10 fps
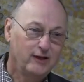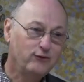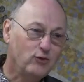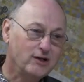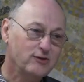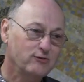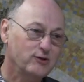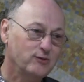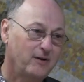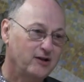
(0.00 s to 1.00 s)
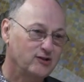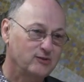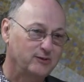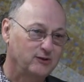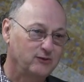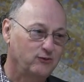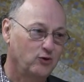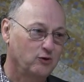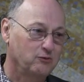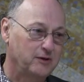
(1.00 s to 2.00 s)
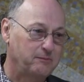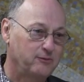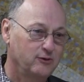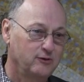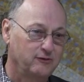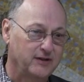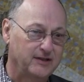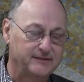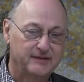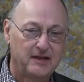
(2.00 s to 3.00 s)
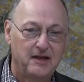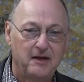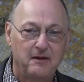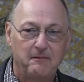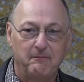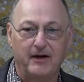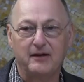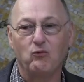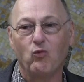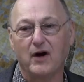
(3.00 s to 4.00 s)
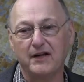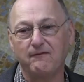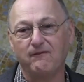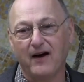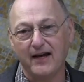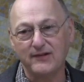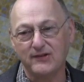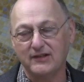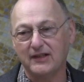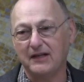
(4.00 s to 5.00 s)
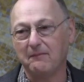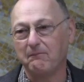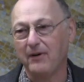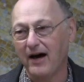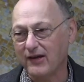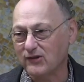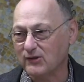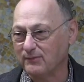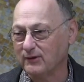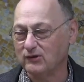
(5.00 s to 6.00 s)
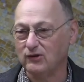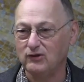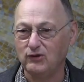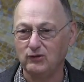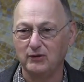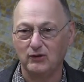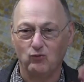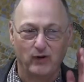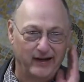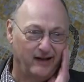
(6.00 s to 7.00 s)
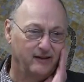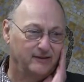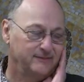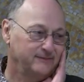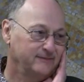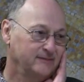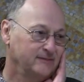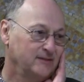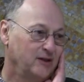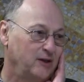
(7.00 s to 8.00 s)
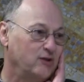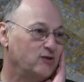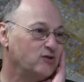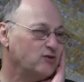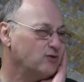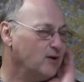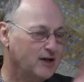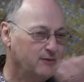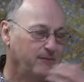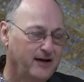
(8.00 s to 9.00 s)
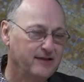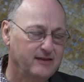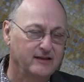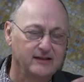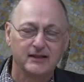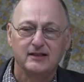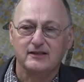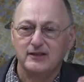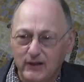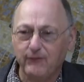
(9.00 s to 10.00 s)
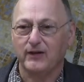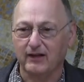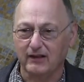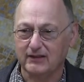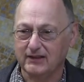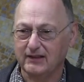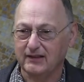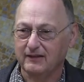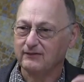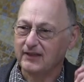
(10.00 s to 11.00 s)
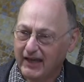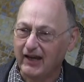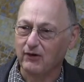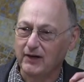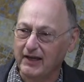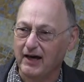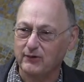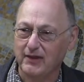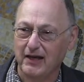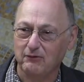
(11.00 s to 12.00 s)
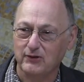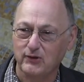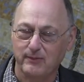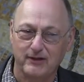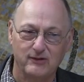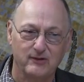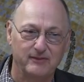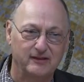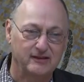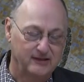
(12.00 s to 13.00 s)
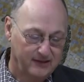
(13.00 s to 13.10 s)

If one is responsible for reproving, but one finds it impossible to do it well, is struck by the difficulty of carrying out that responsibility,